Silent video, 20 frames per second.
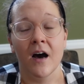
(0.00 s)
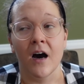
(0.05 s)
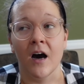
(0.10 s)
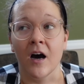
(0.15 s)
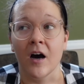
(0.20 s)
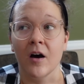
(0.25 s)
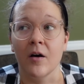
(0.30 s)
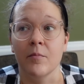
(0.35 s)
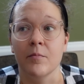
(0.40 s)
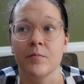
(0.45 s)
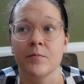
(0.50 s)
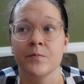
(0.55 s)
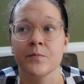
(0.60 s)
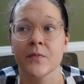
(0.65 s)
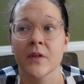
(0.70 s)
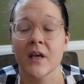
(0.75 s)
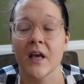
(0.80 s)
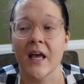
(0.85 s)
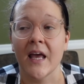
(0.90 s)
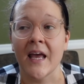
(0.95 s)

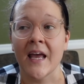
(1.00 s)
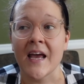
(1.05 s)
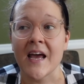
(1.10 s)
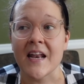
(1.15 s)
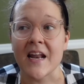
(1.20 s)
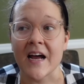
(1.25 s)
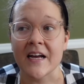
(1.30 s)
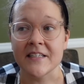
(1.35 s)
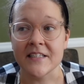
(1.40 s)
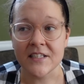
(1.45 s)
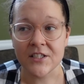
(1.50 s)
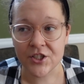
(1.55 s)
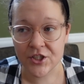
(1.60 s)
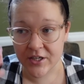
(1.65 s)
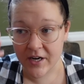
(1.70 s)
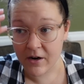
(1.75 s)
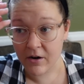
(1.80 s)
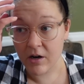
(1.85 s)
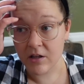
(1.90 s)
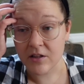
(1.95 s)
And I did
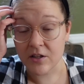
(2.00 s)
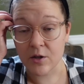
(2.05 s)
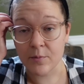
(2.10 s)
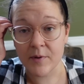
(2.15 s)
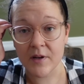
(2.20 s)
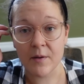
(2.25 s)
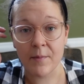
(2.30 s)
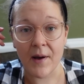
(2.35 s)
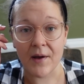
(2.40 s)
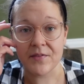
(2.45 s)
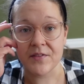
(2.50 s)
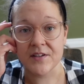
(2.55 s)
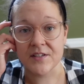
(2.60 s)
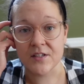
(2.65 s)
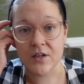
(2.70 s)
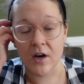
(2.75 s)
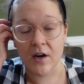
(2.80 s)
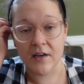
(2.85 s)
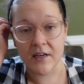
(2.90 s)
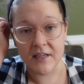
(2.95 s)
share a little bit about
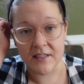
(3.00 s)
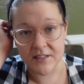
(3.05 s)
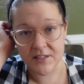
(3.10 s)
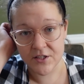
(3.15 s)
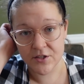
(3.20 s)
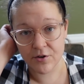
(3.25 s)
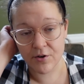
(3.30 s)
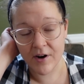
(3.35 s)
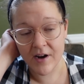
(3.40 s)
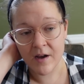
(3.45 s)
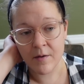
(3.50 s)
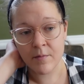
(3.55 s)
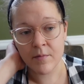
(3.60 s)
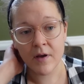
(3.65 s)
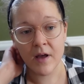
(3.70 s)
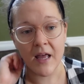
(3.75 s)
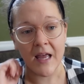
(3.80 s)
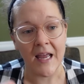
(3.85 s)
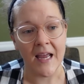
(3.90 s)
this on Instagram.